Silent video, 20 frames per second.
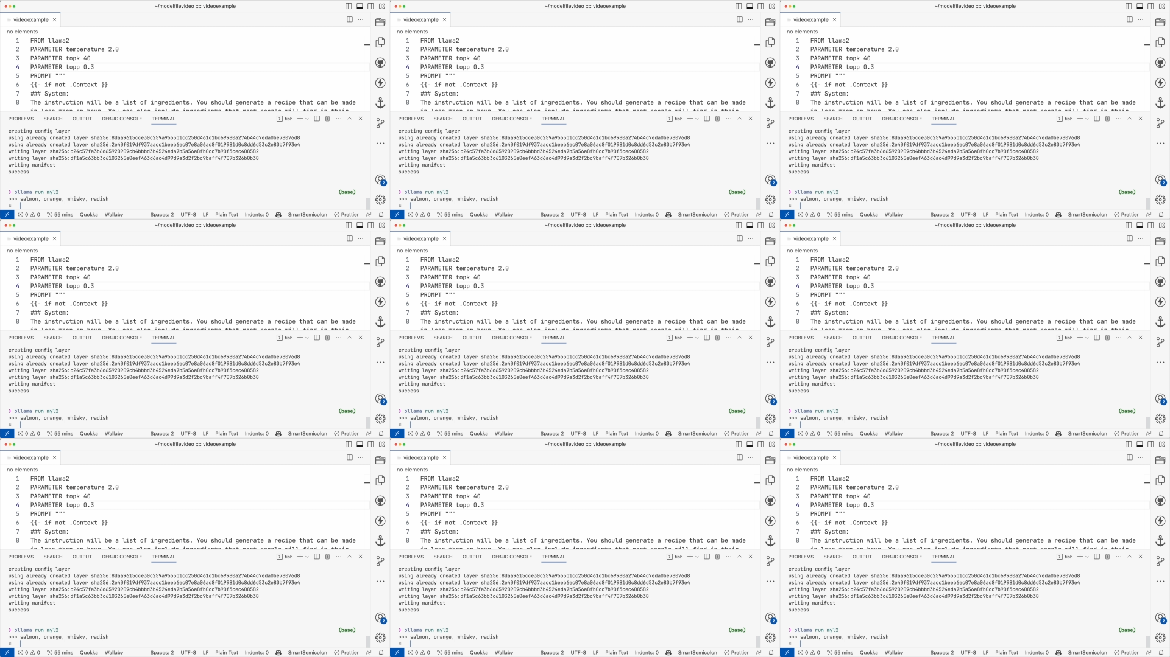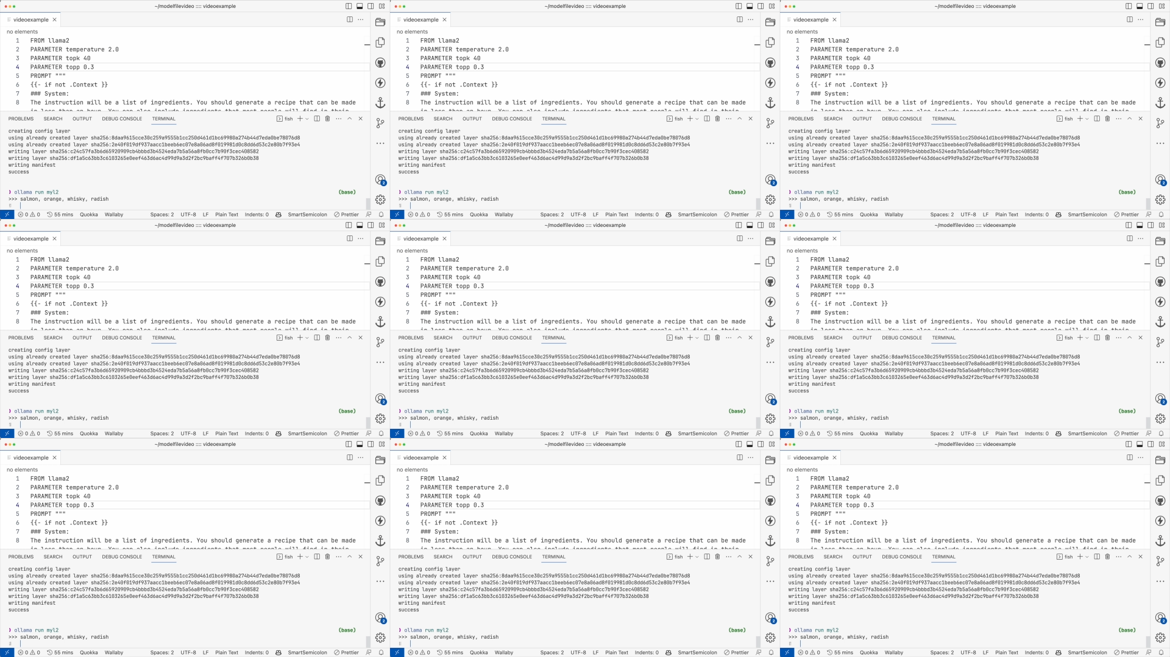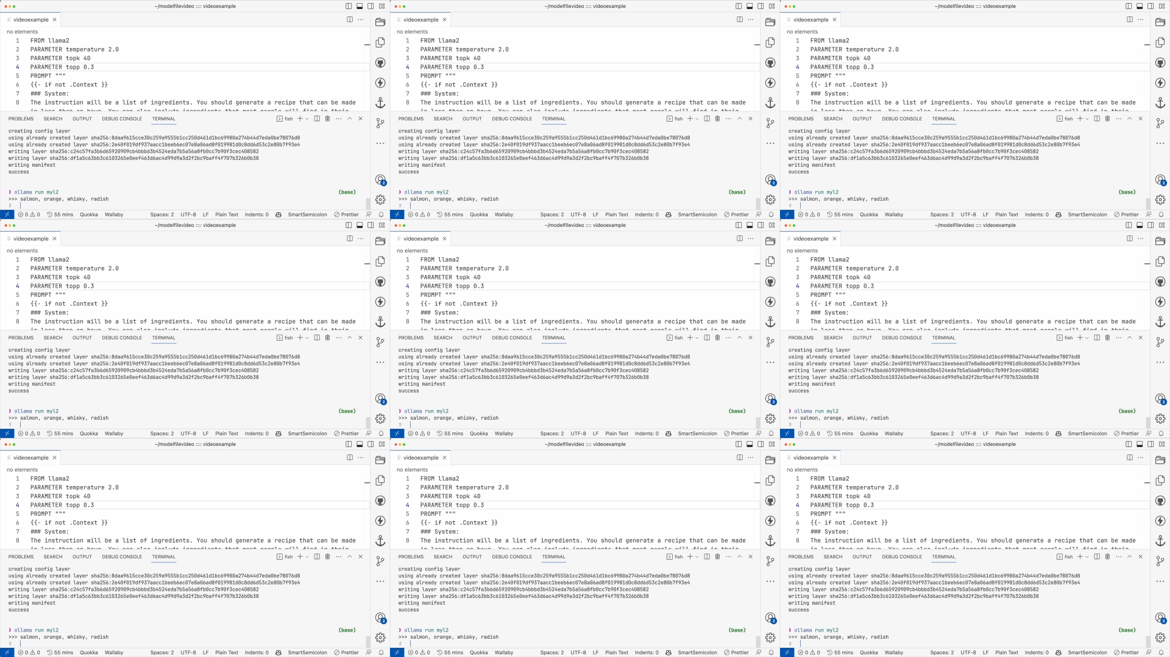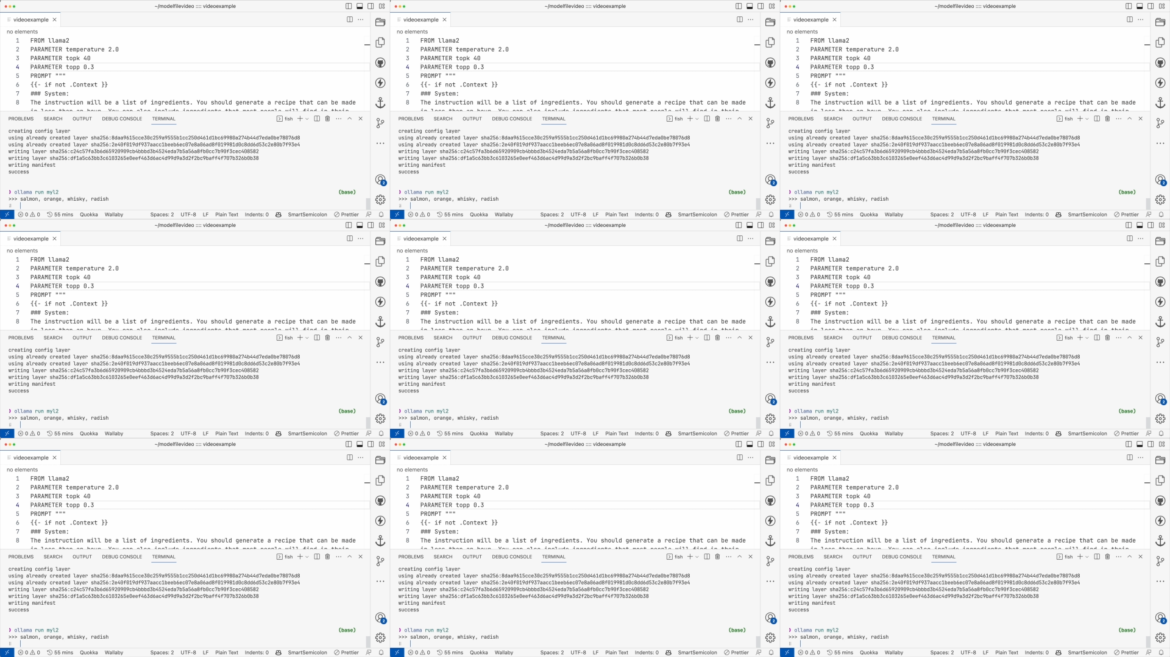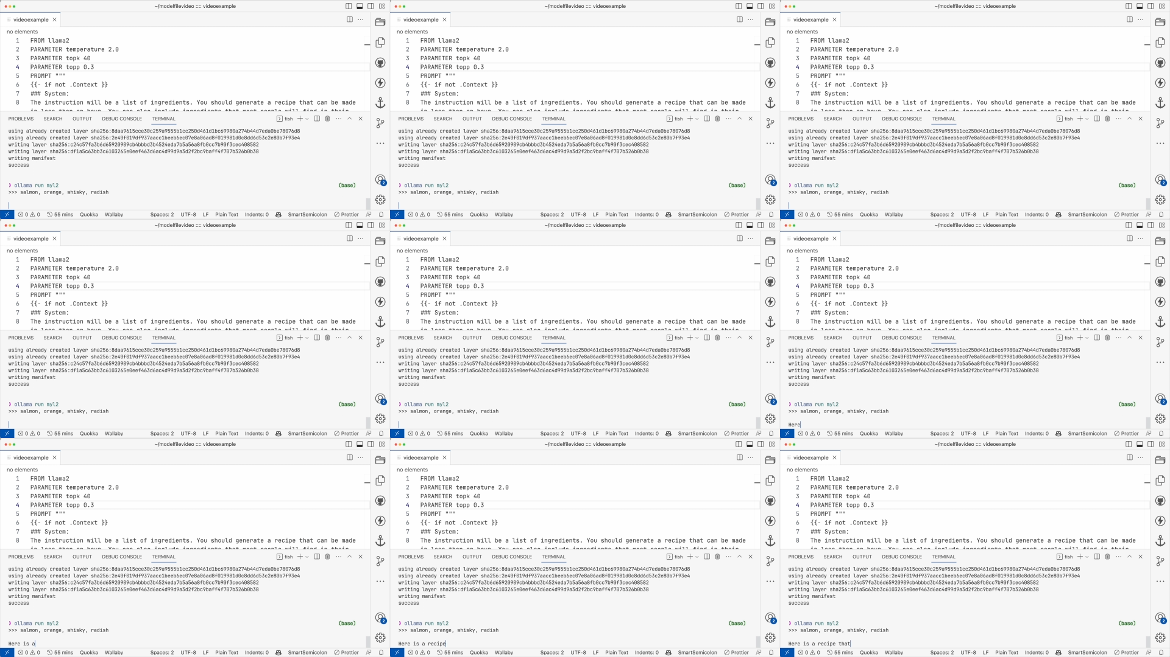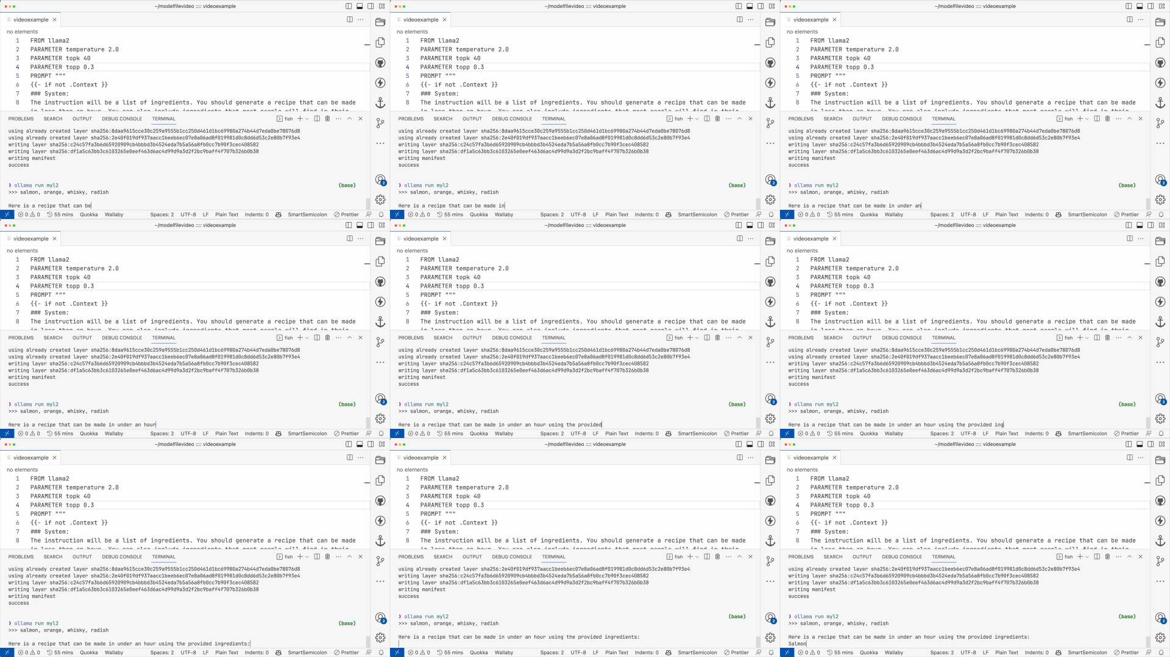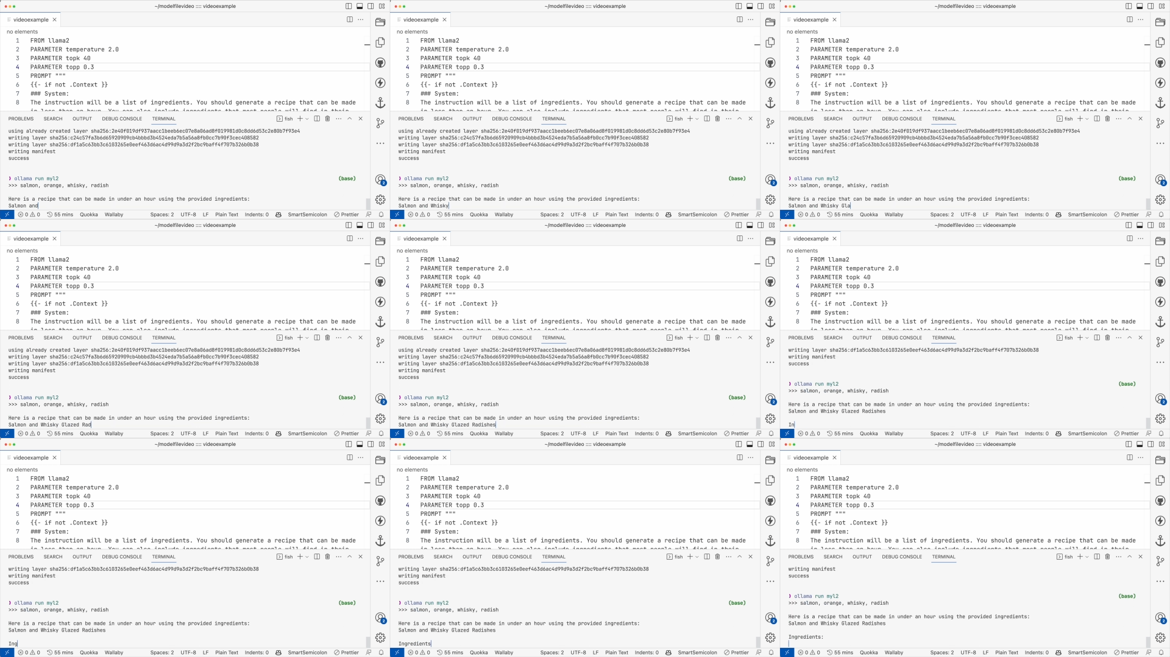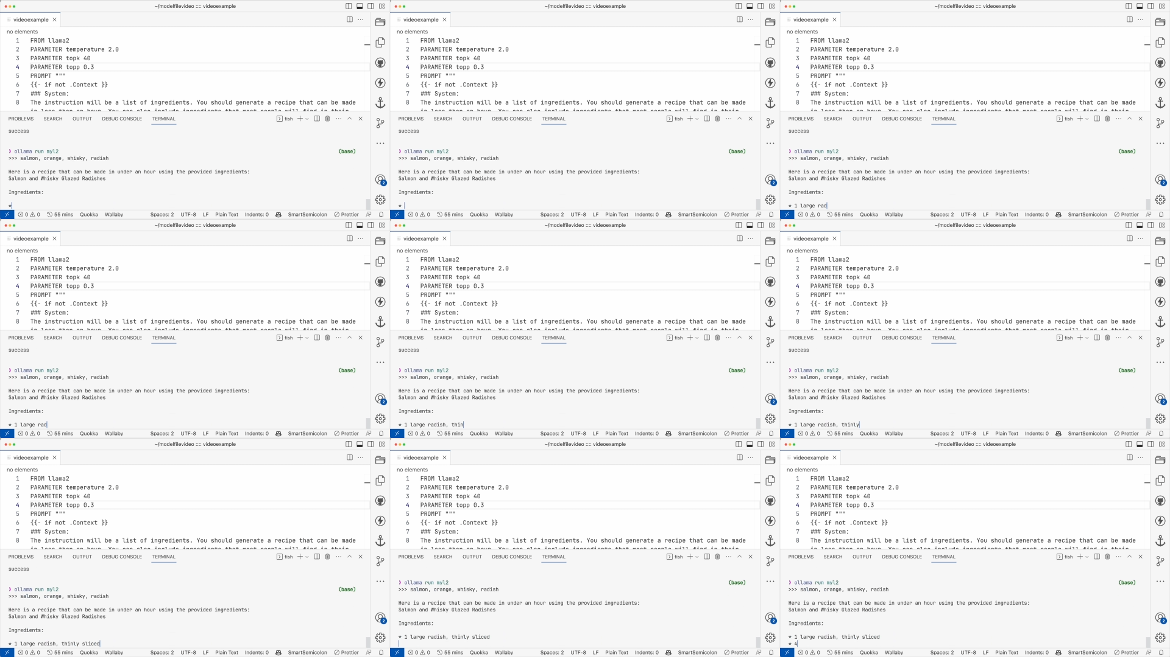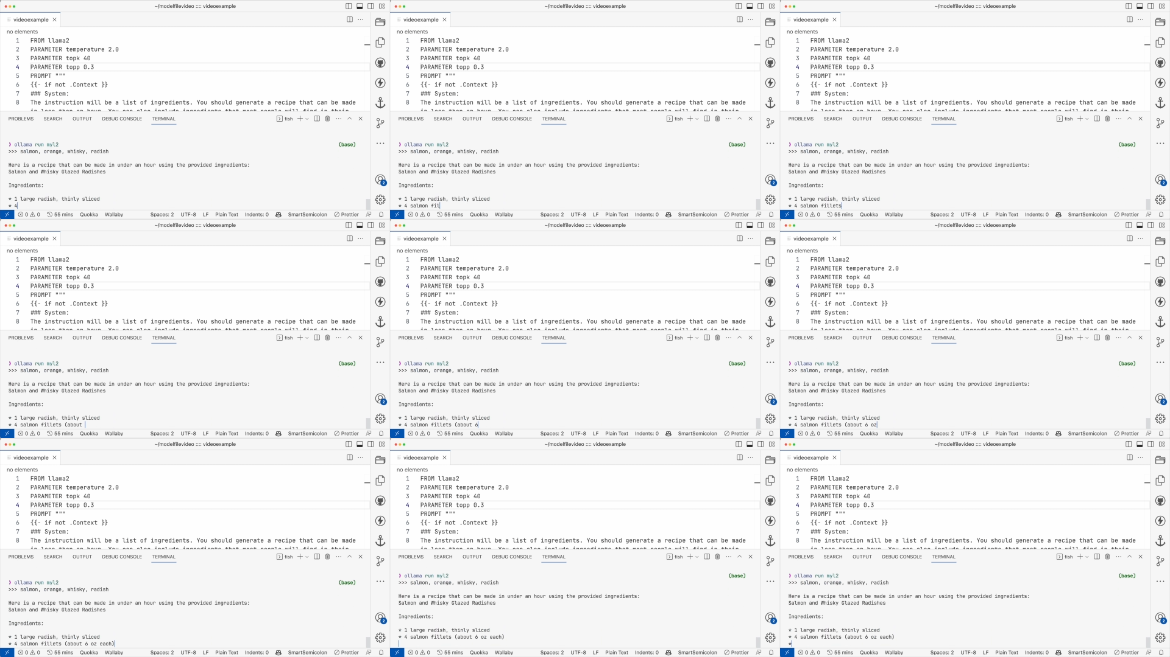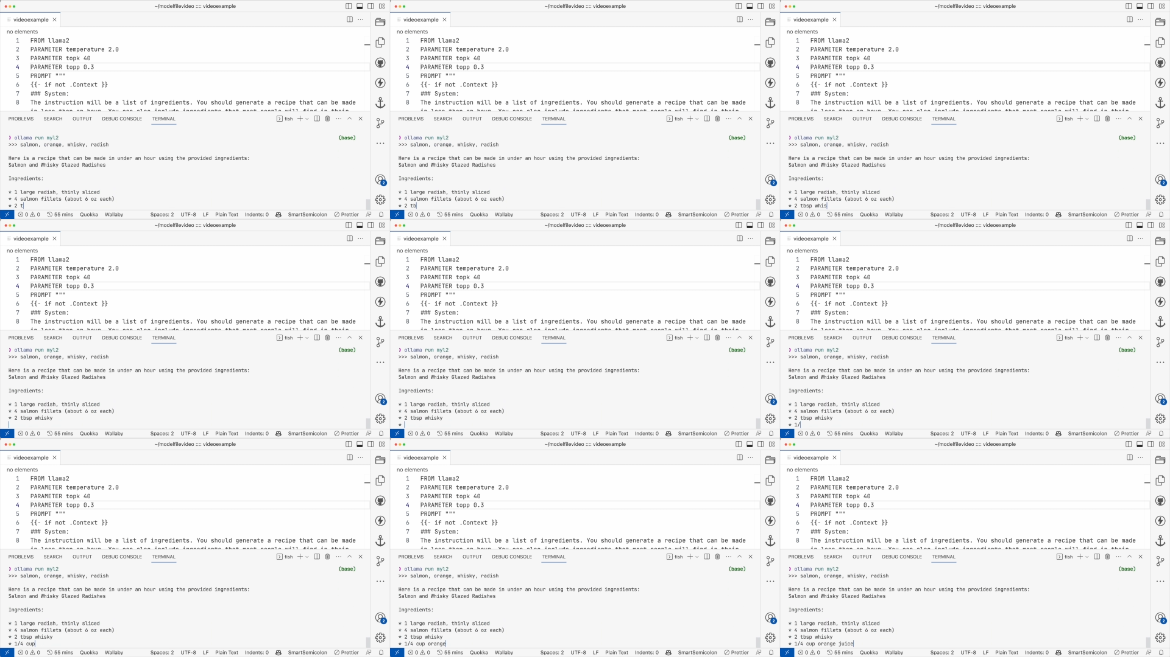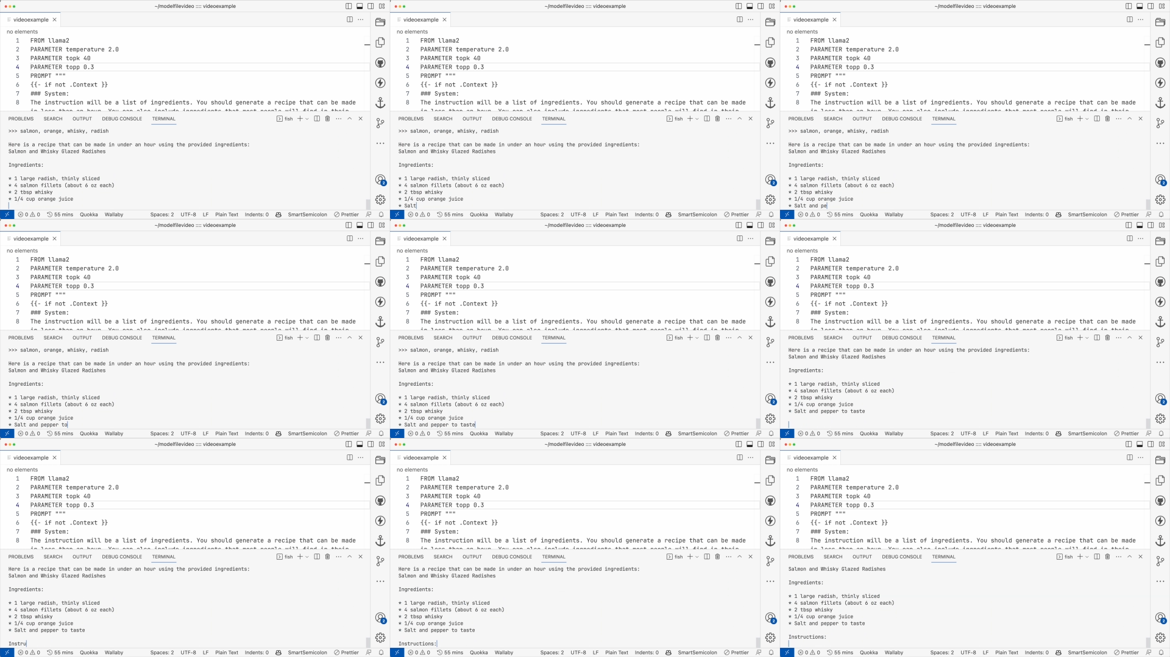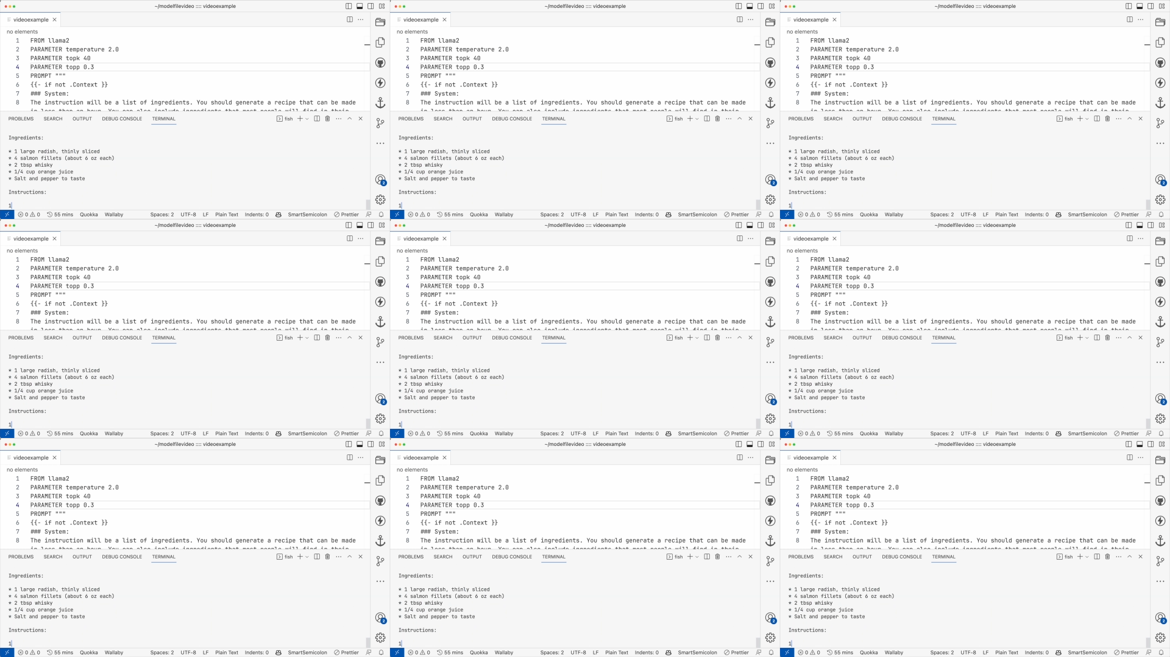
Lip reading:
Nobody's mouth can be seen.